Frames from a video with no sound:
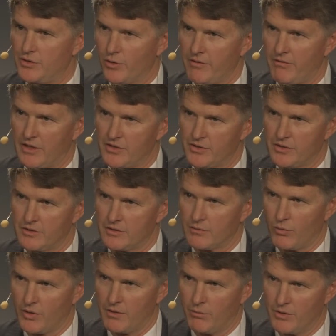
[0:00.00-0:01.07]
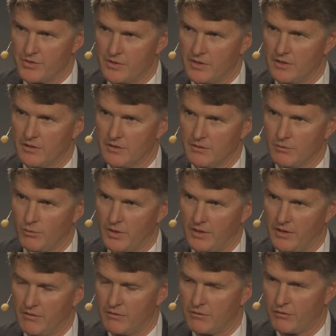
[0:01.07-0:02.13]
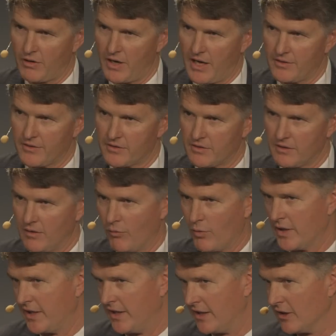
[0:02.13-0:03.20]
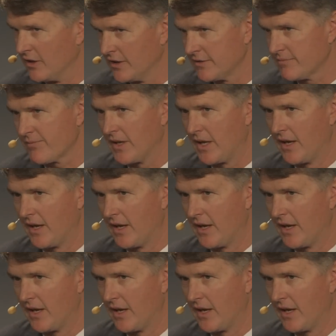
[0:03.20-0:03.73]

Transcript: joint ventures, one in Brazil, one in France, and one in Italy.